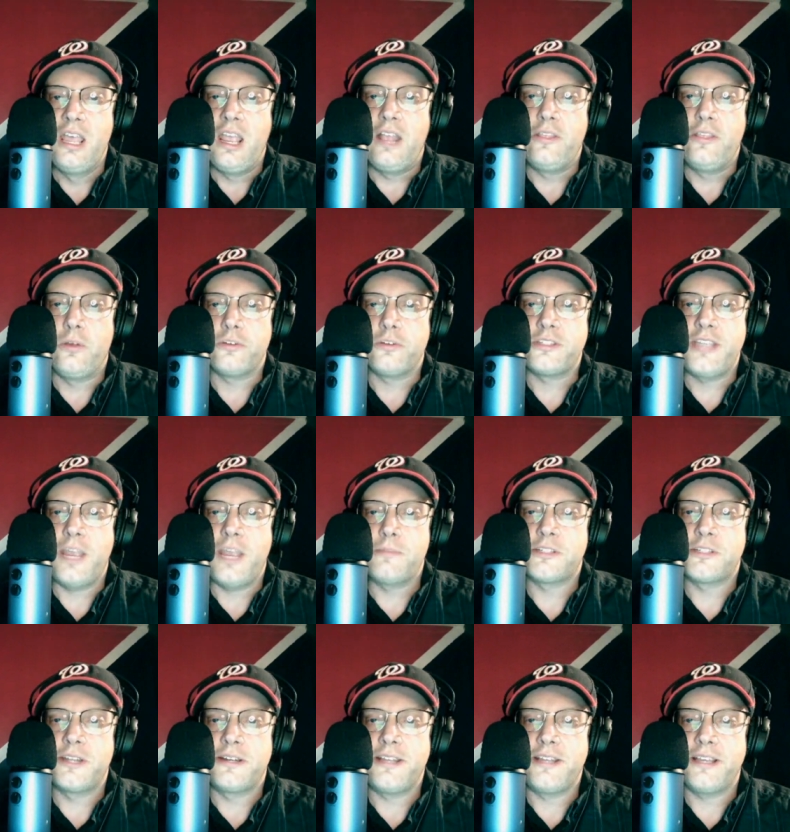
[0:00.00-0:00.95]
And those same
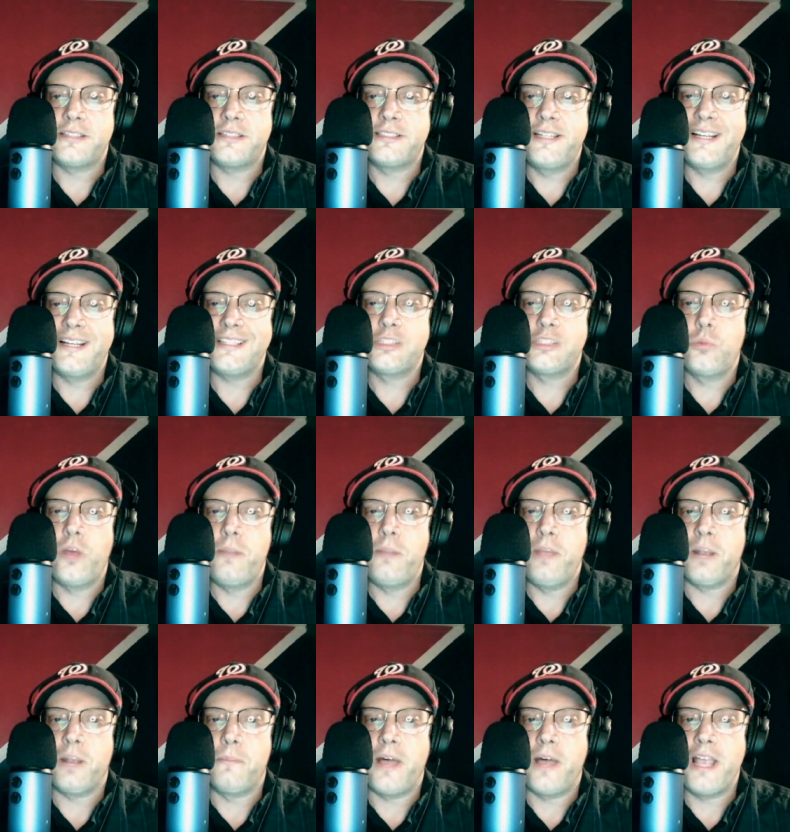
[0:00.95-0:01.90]
statistics when
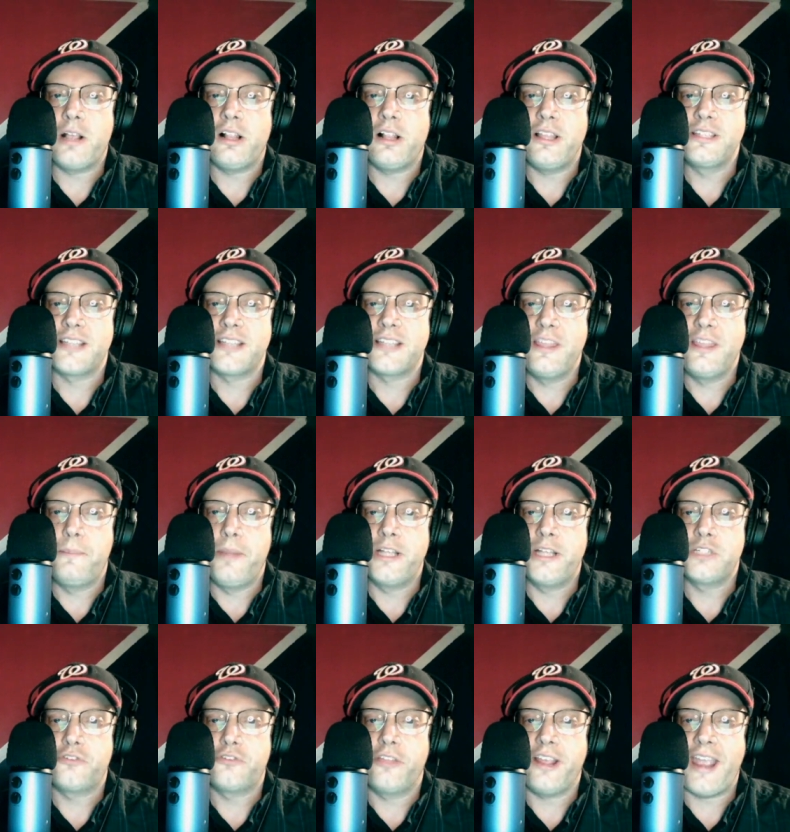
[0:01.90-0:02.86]
McMichael is on the
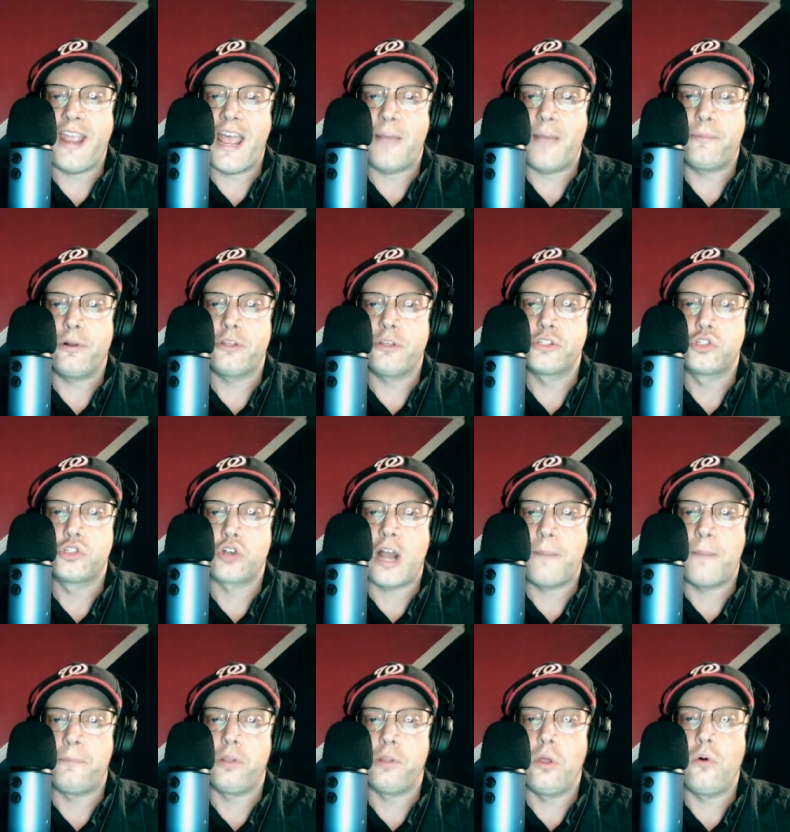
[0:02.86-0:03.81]
bench for the Capitals
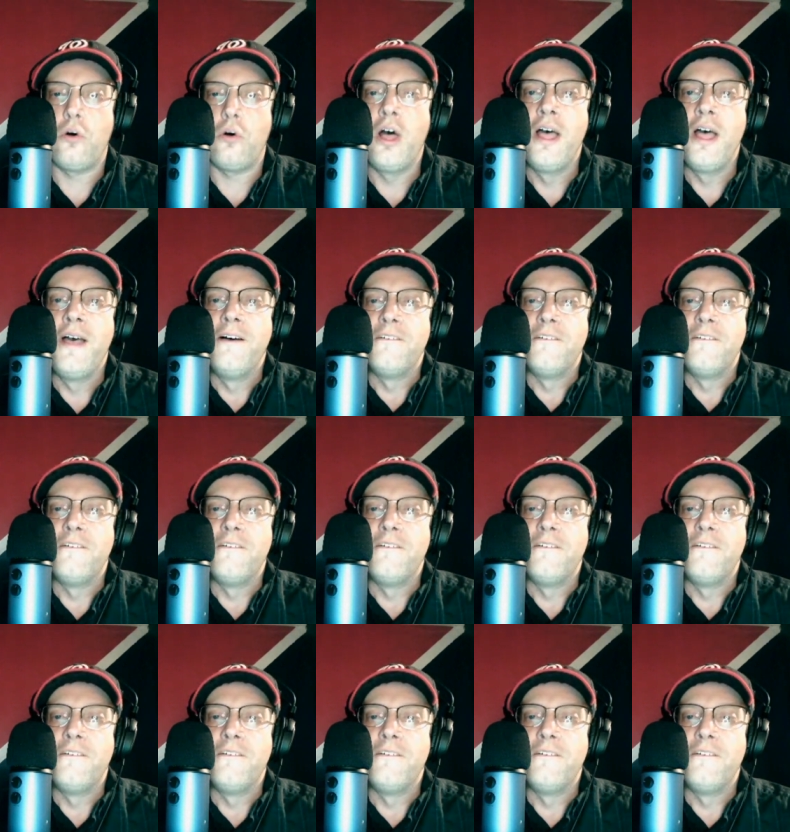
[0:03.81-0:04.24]
drop below